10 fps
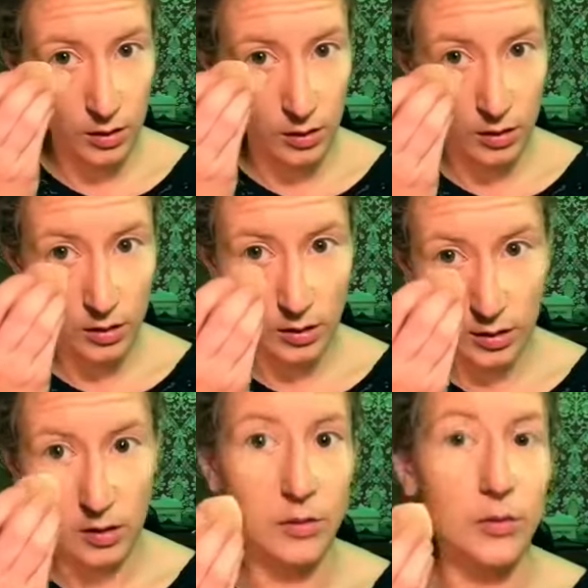So
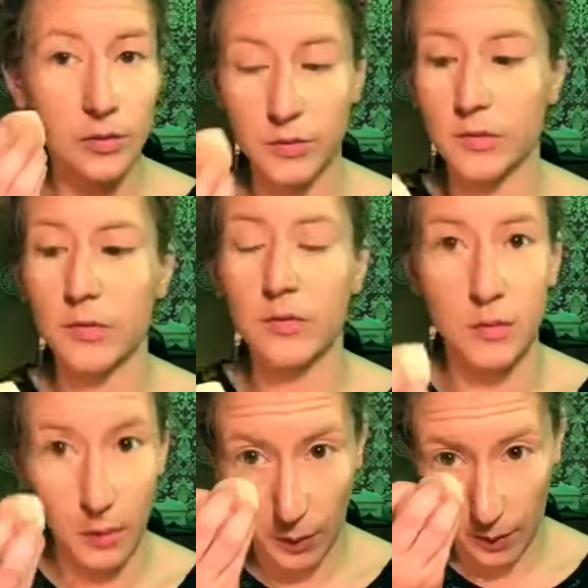of course, once in a
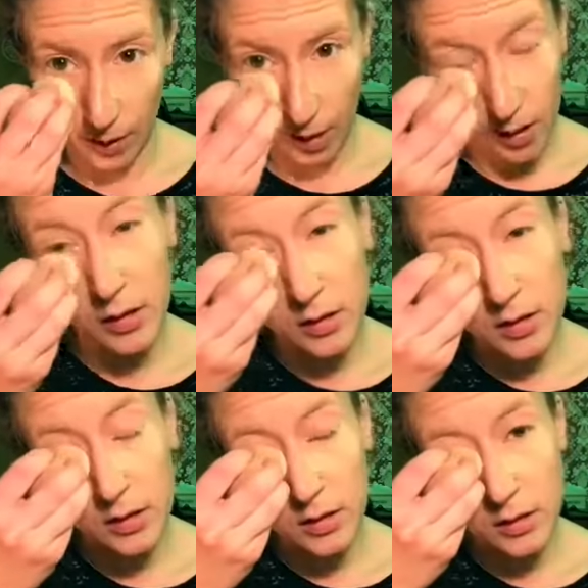while he
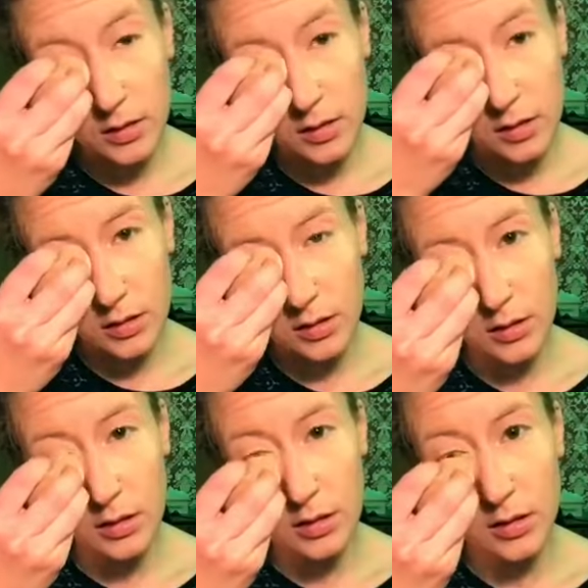might make
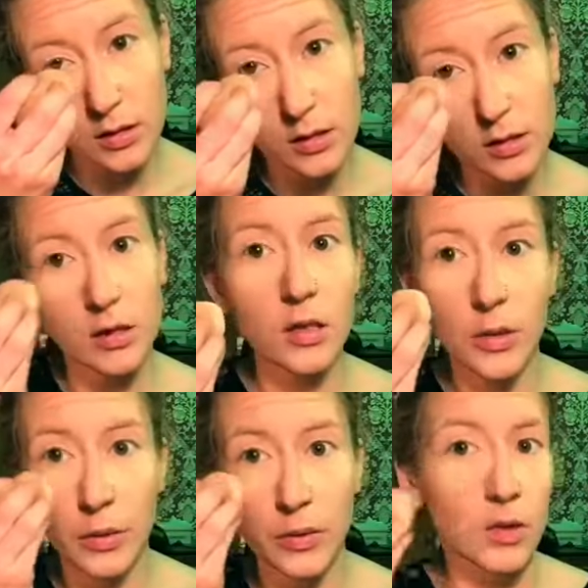mistakes, but
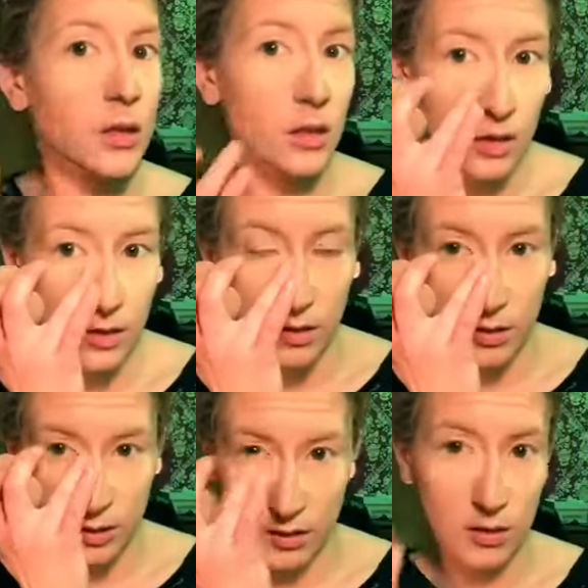yeah, the internet
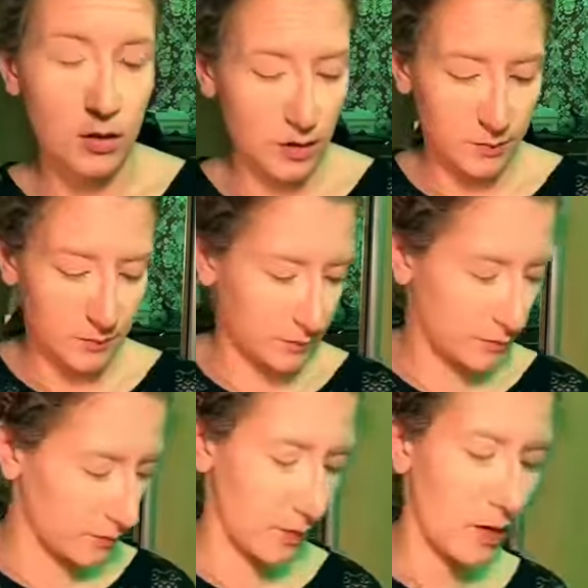community always have
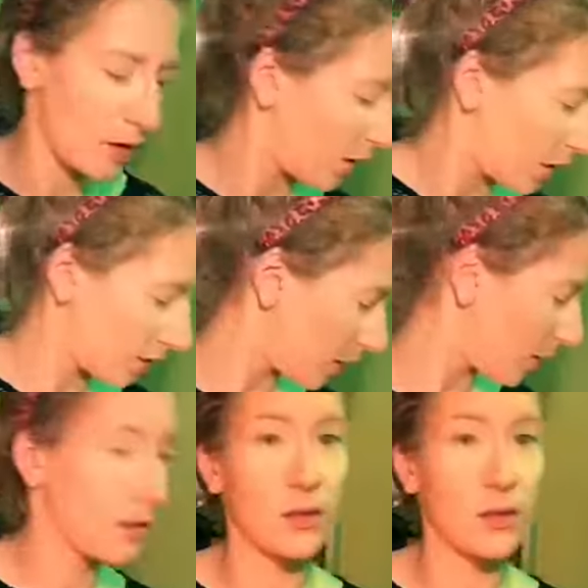something to say.